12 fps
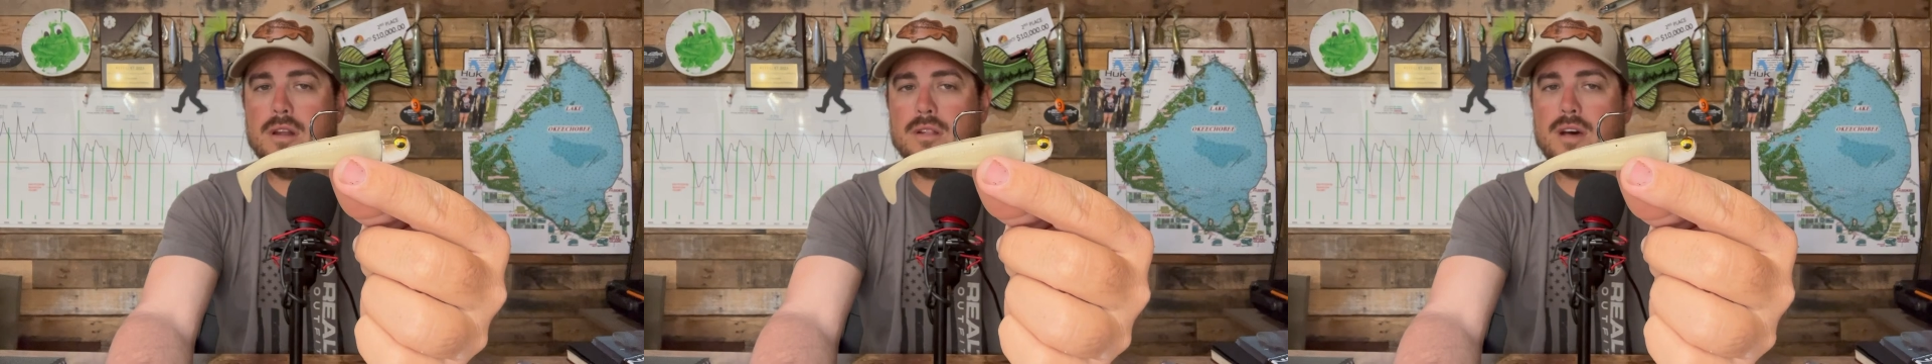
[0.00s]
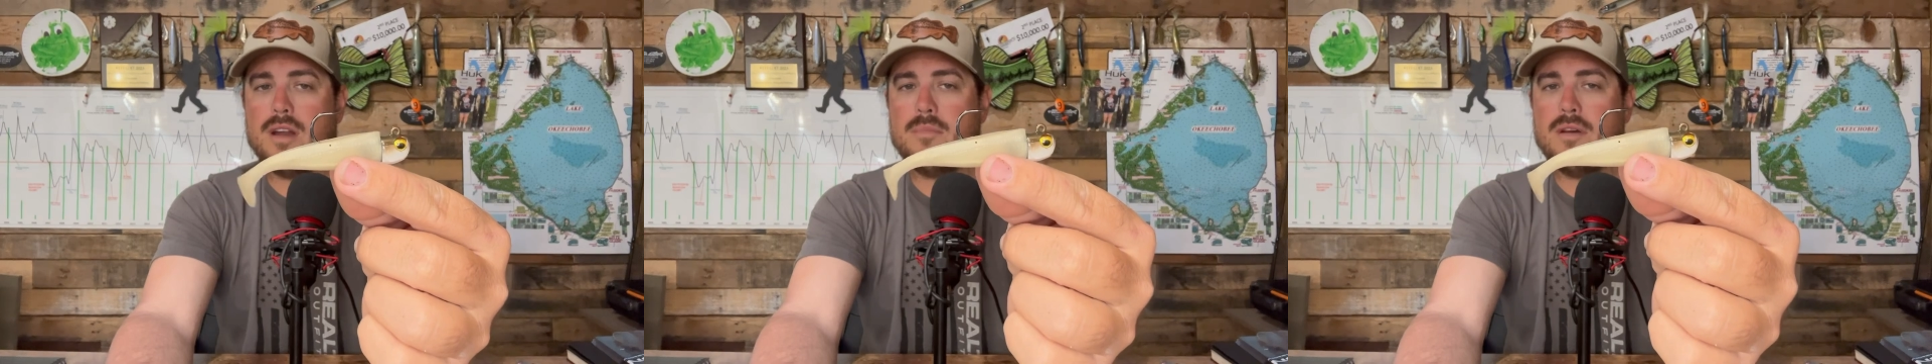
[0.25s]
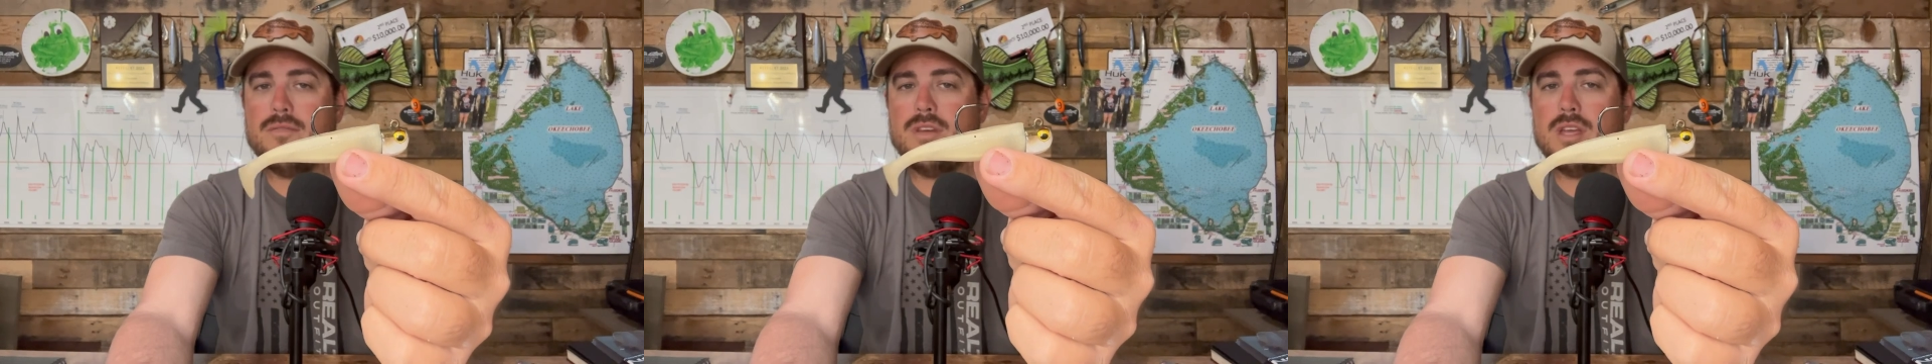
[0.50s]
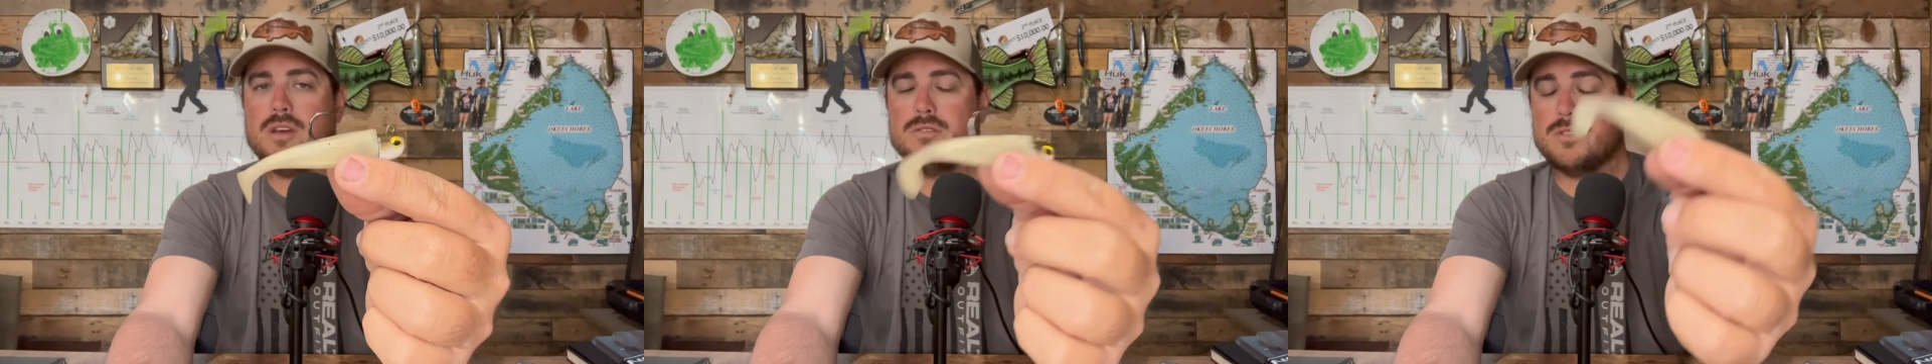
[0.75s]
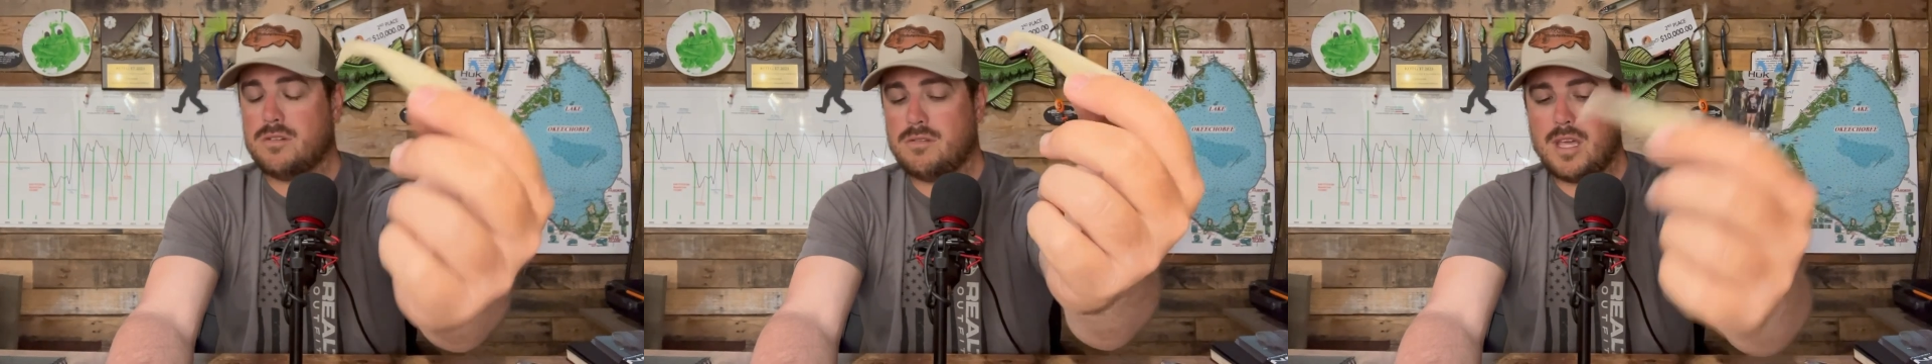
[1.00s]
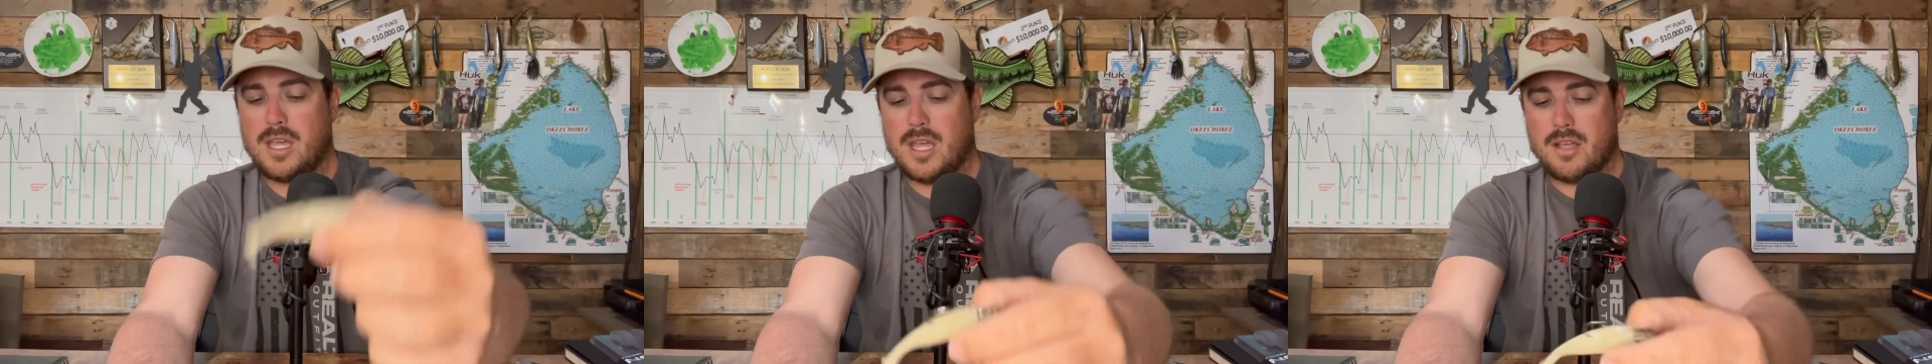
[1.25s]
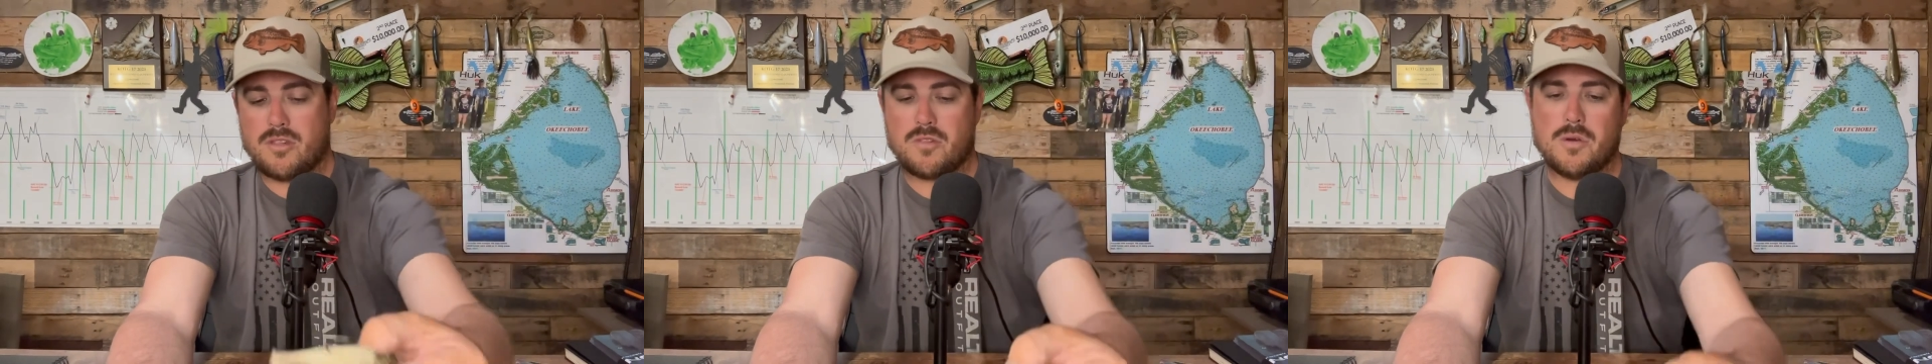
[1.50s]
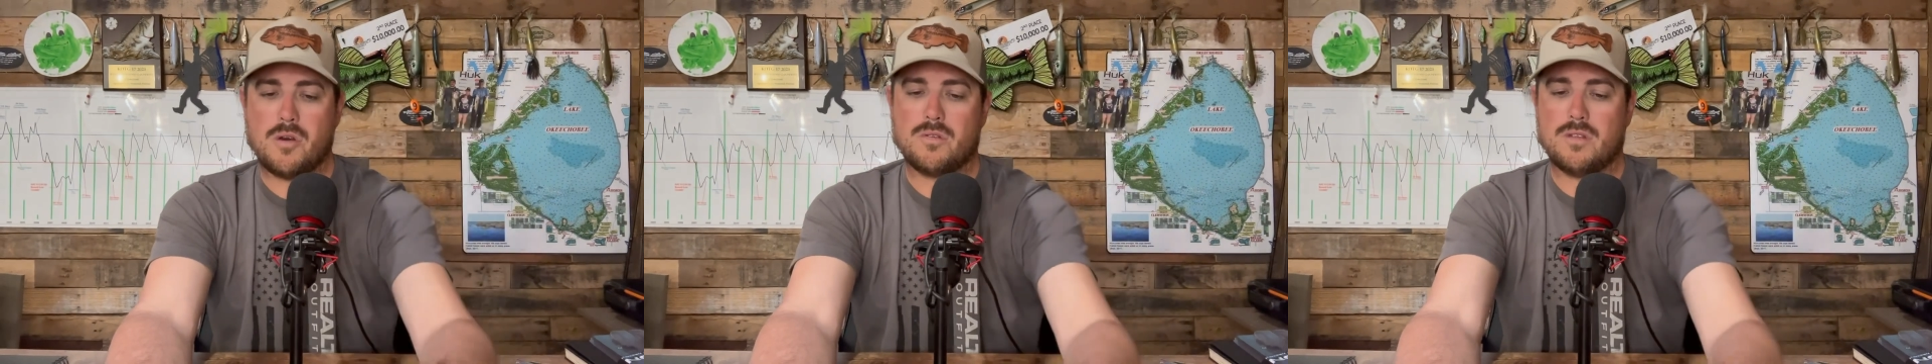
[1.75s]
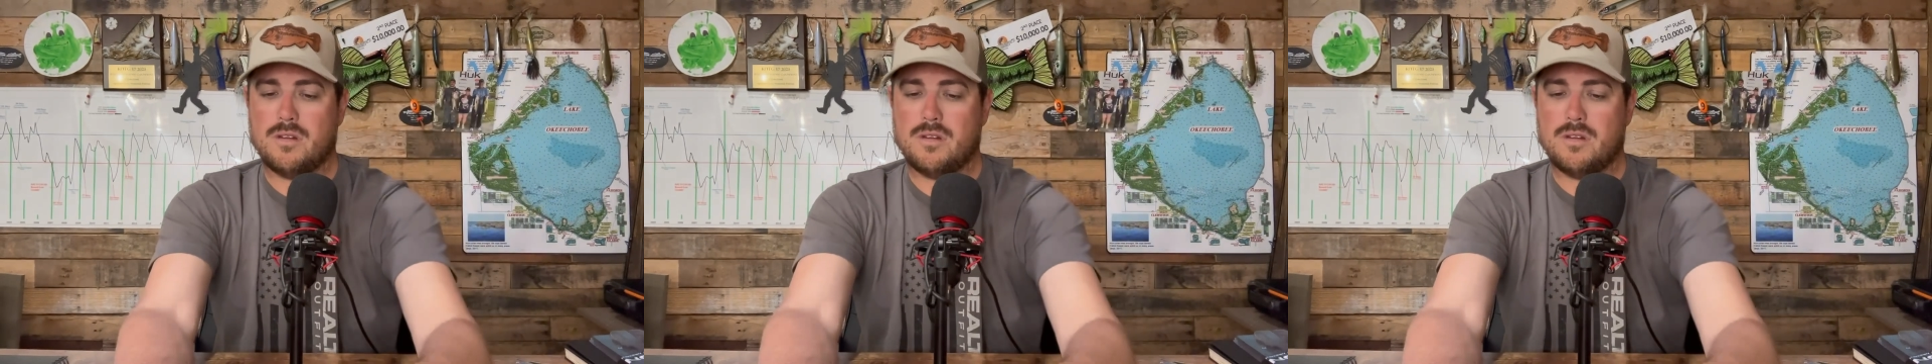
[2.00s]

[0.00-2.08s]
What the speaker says: in a lot of my videos, and it gets smoked.